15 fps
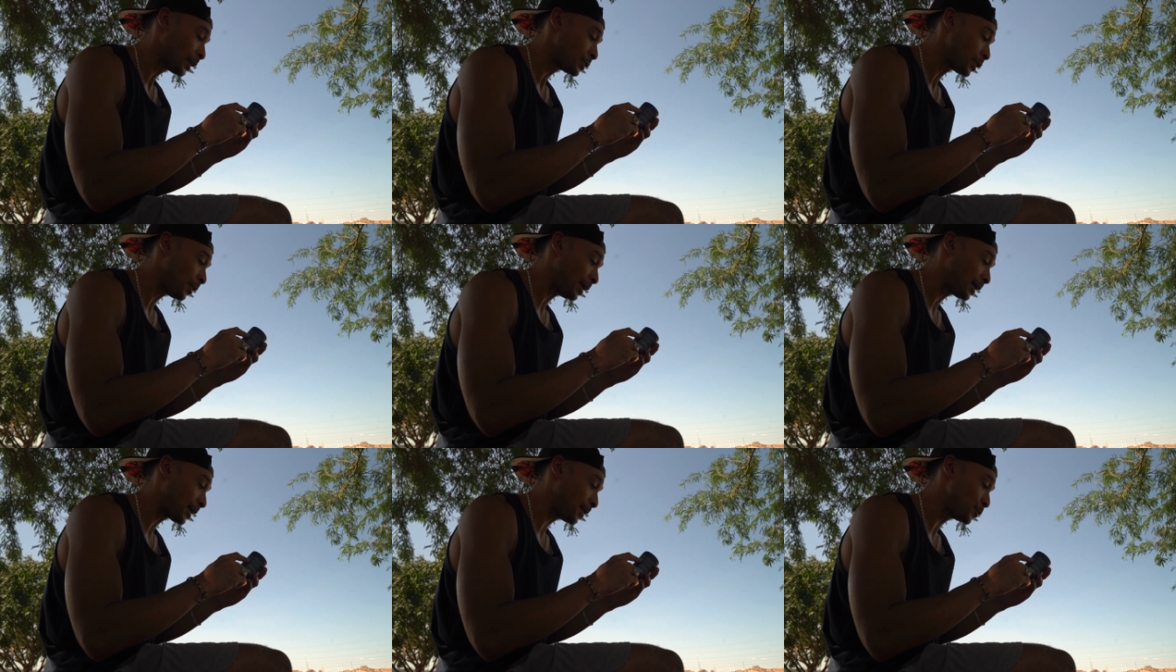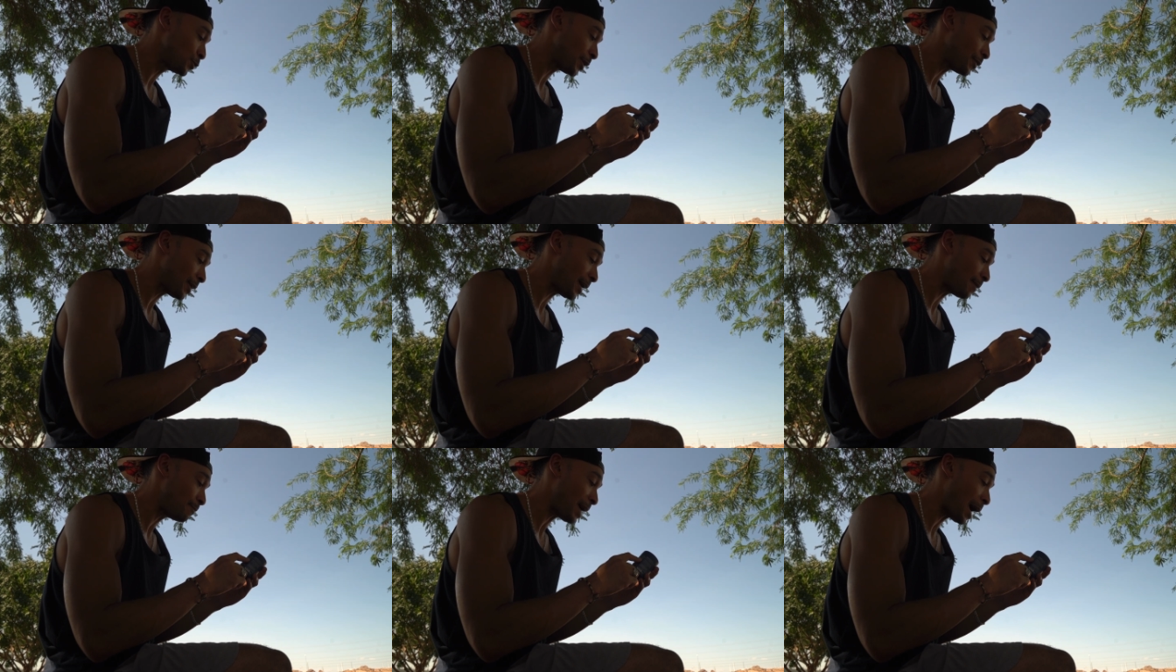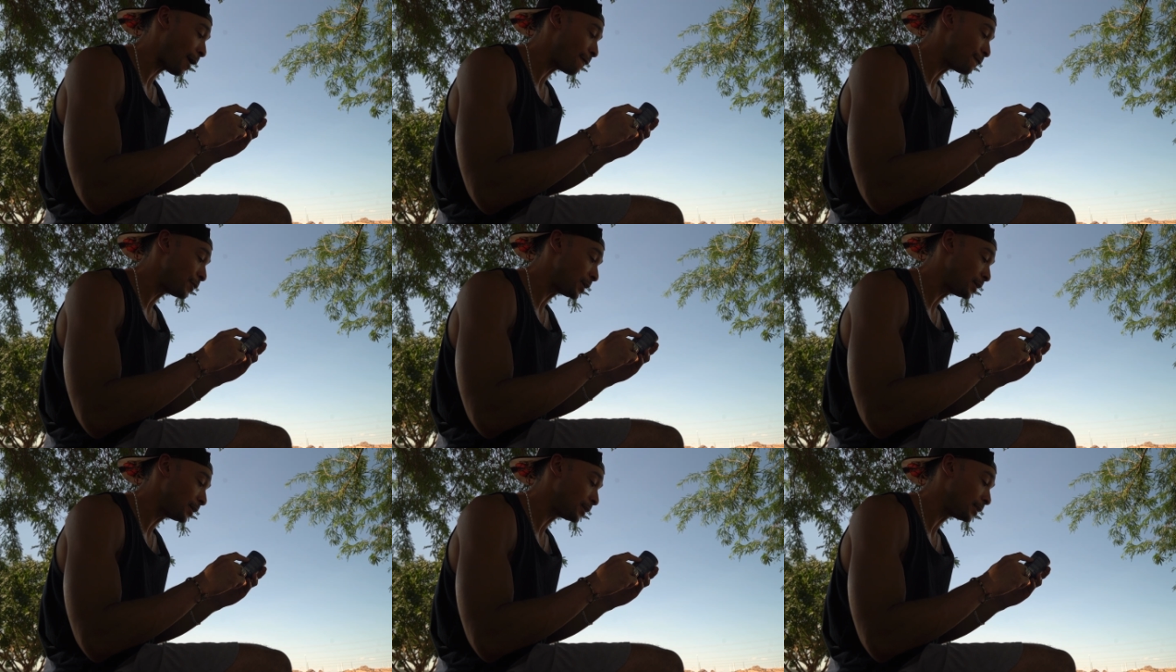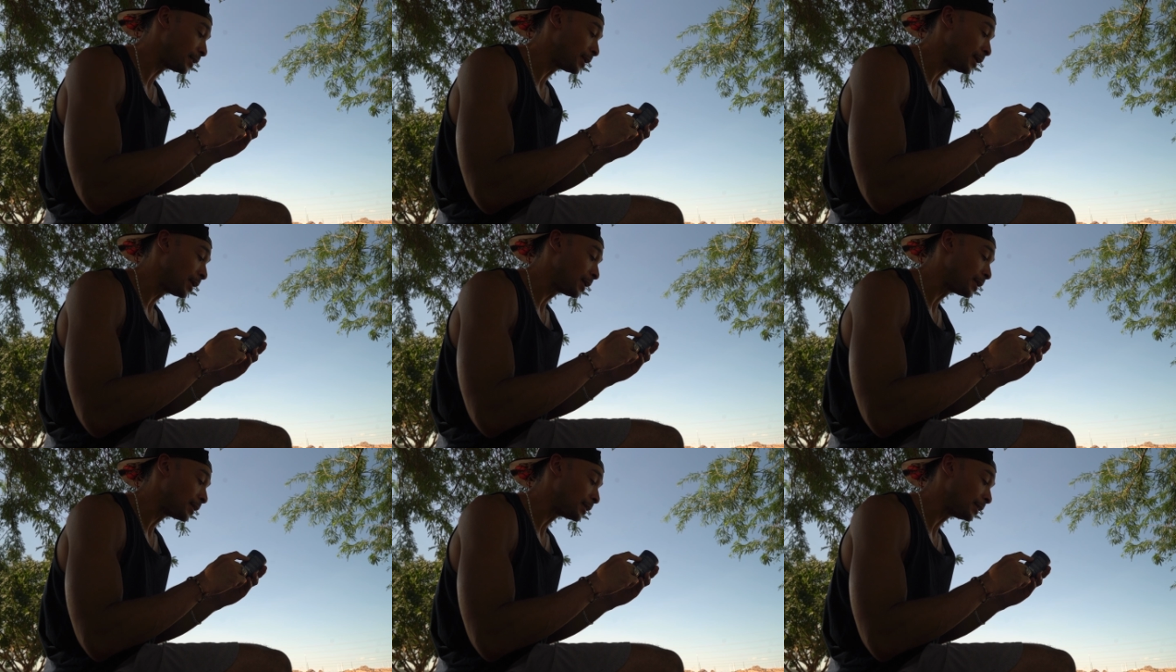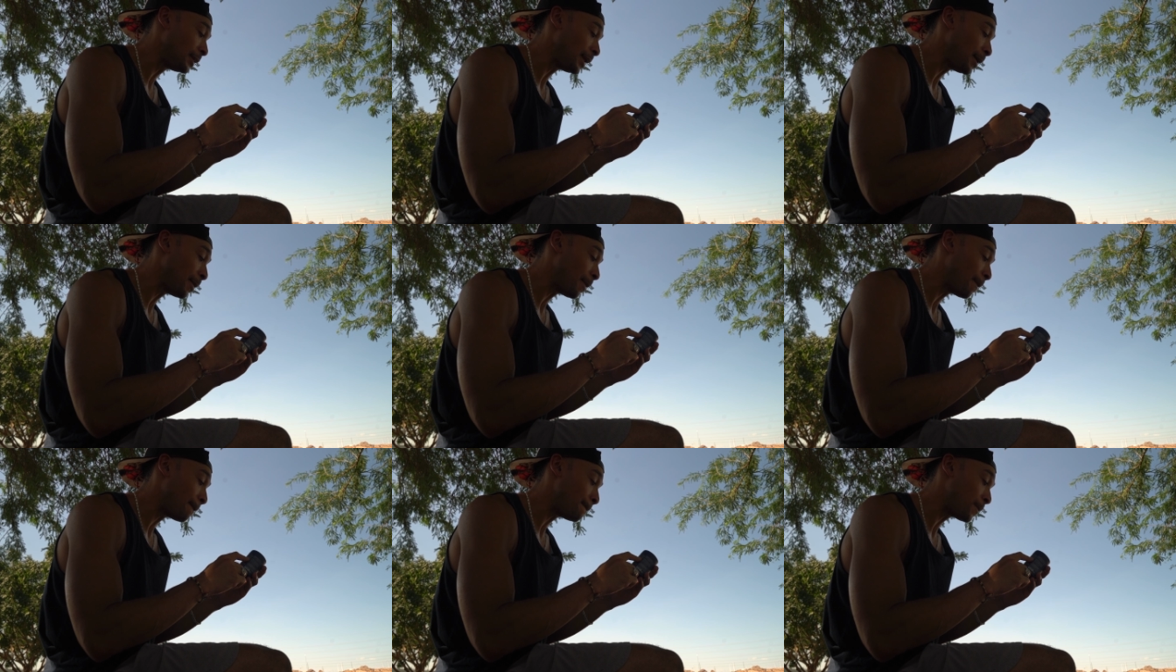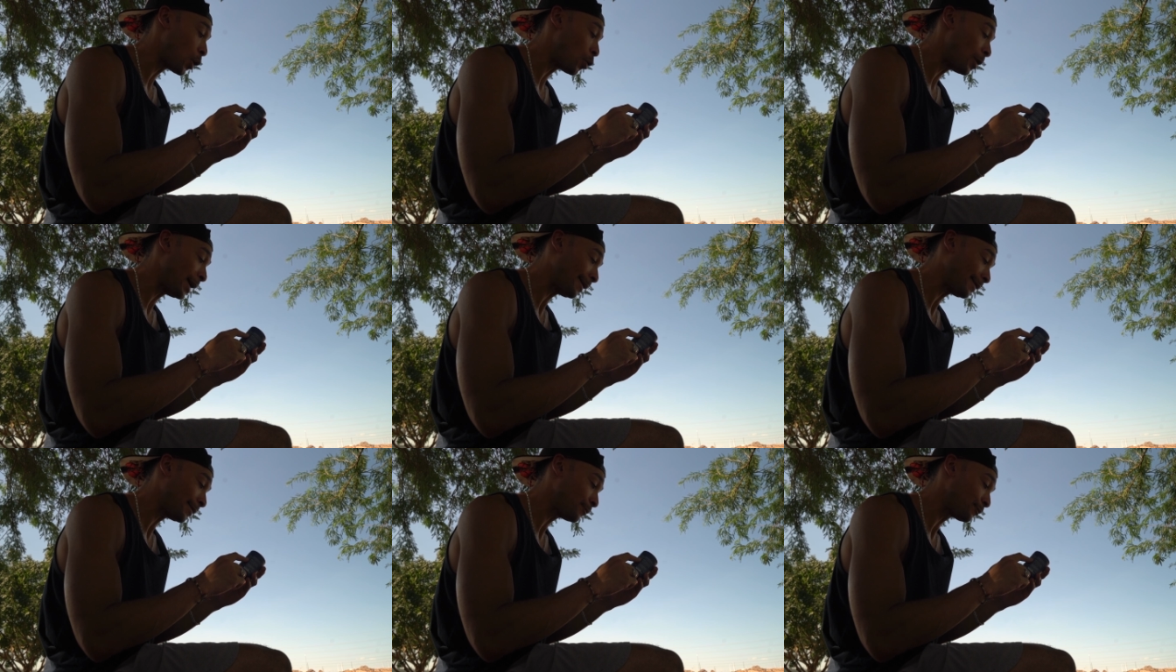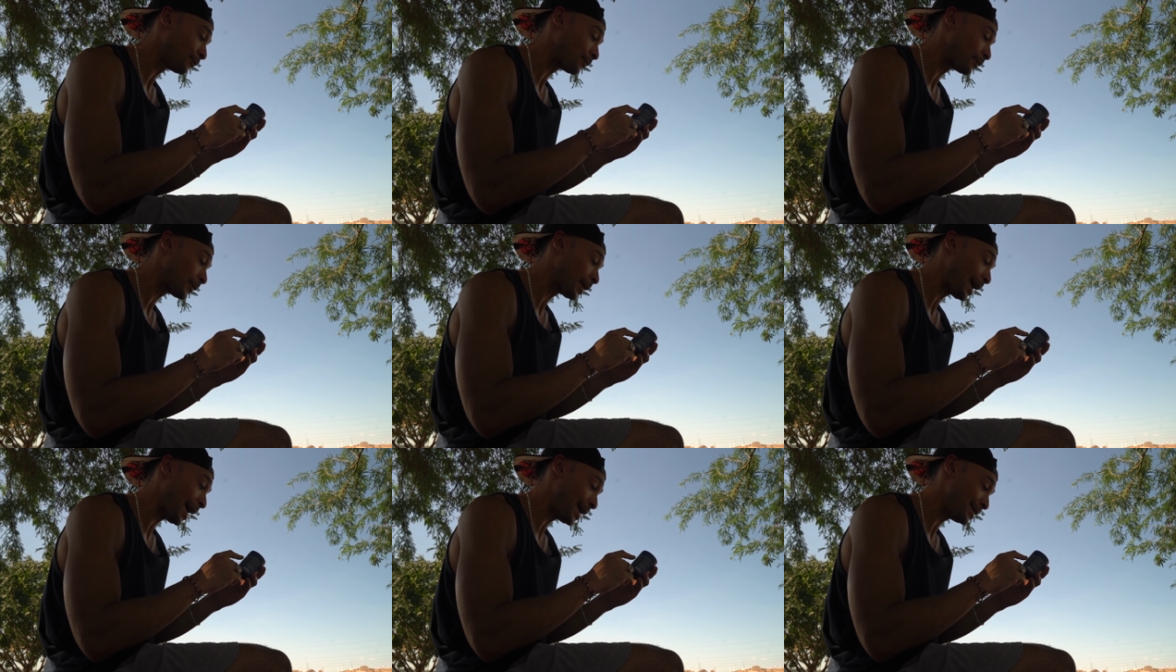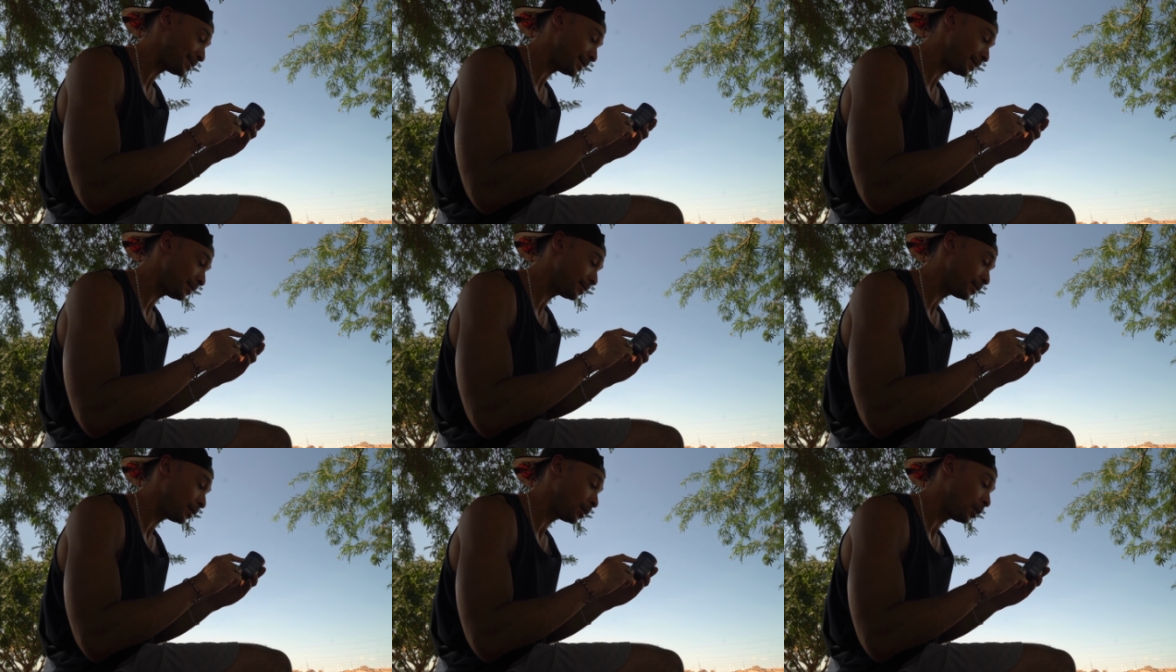So it comes with uh, alpha lipoic acid,